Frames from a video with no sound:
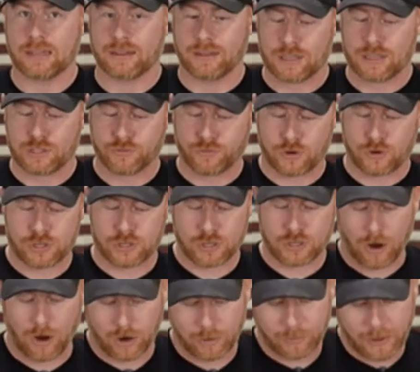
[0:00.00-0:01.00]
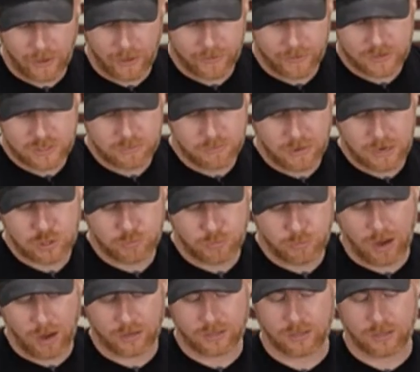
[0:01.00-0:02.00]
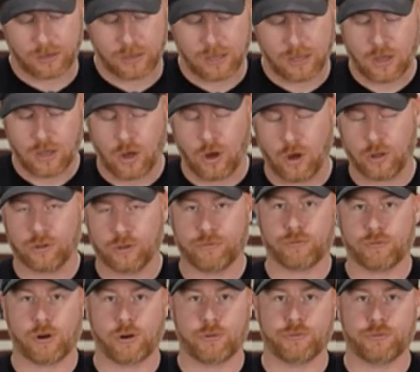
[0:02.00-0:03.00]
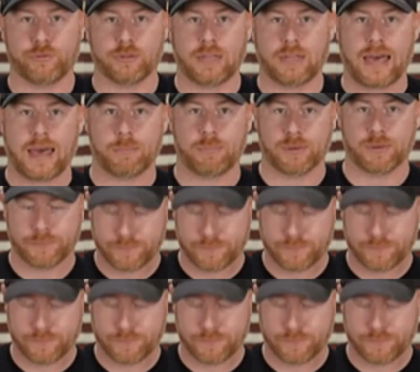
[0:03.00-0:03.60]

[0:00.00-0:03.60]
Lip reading: Let's first talk about this mesh pocket on the front flap.